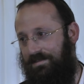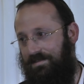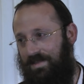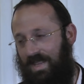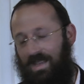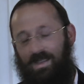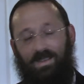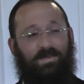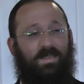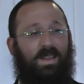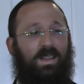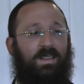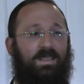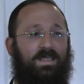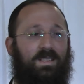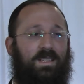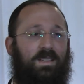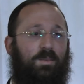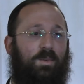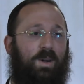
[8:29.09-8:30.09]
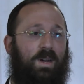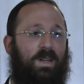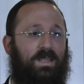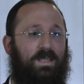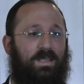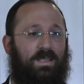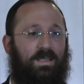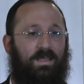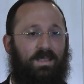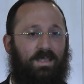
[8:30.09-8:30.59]
And the fantasy
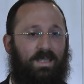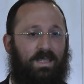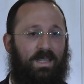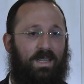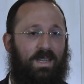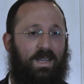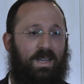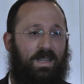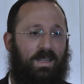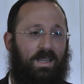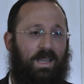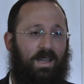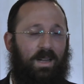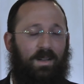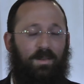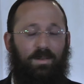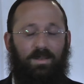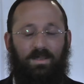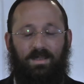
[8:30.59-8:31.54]
was that I